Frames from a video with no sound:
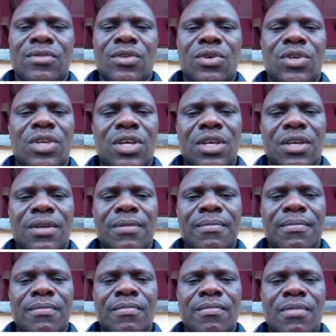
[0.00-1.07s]
Okay?
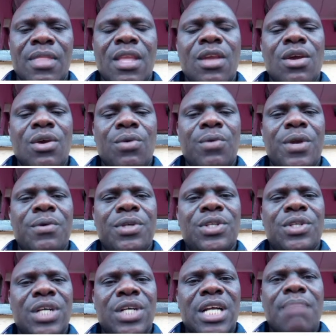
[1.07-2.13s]
When we
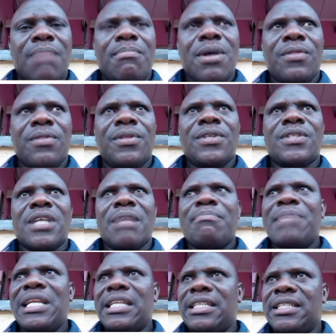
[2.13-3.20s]
talk about
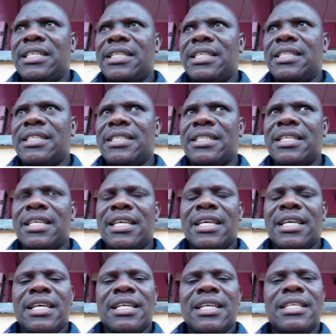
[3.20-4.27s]
disabilities,
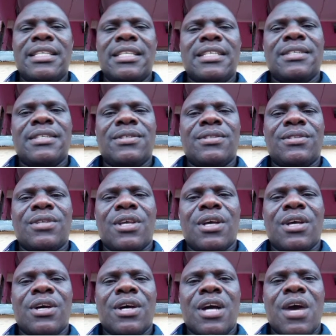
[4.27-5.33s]
this is
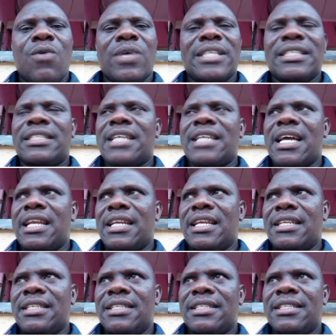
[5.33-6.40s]
our
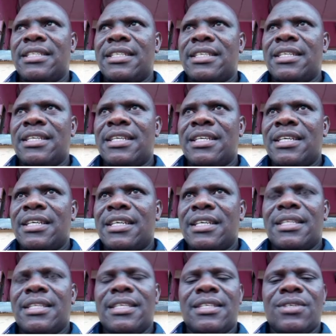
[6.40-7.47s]
standards.
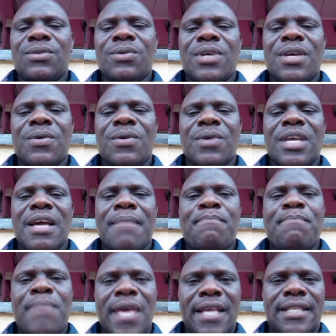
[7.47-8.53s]
This is where we are
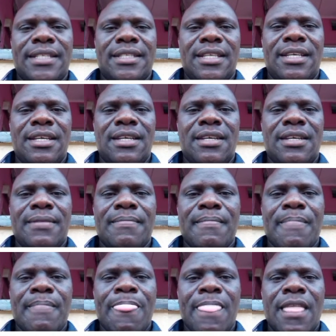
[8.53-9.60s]
basing
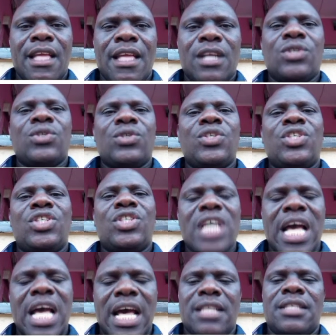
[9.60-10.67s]
to
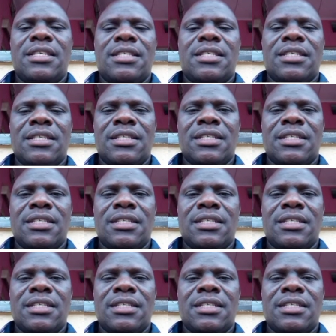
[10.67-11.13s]
judge.